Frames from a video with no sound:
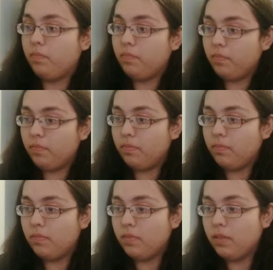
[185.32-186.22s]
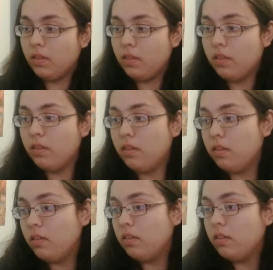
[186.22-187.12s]

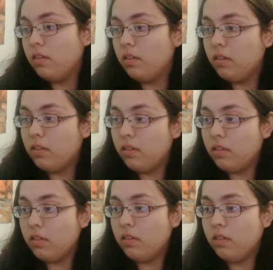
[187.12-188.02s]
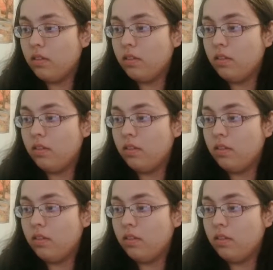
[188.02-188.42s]
[no speech]